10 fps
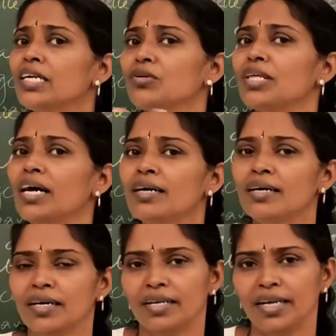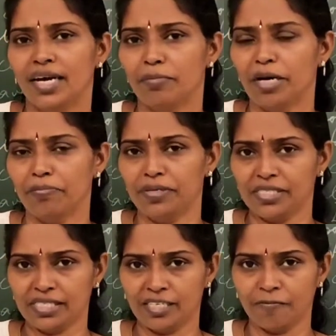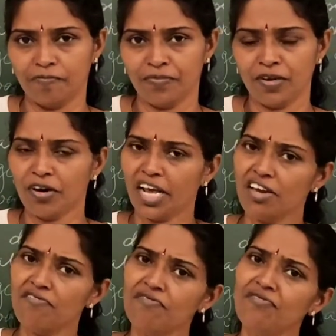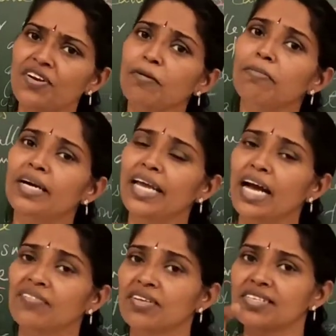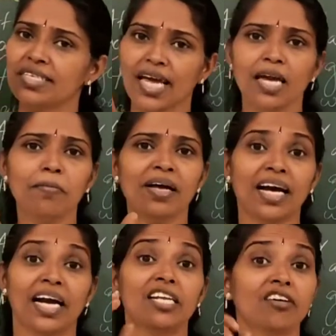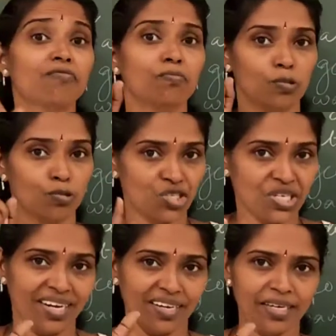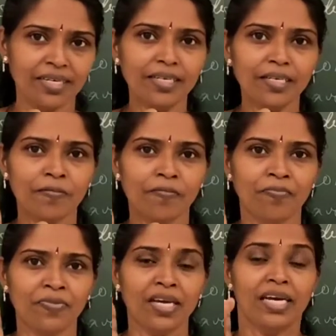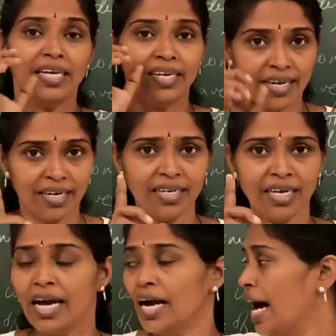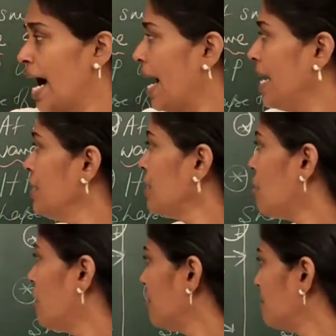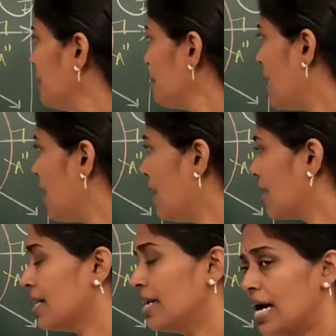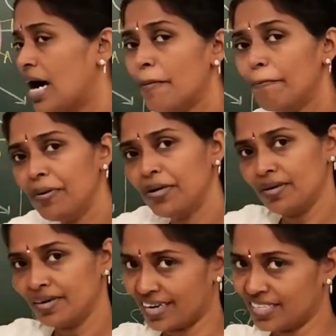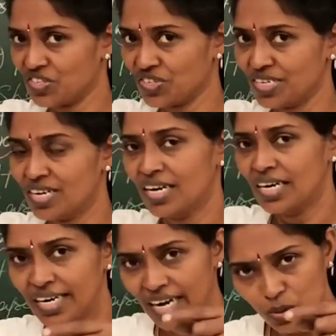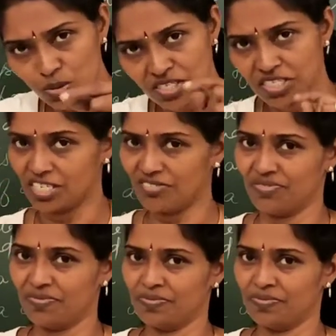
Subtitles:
to the nearby person, or everybody has the same kind of motion. Here, either all of them are up thrust, down trough.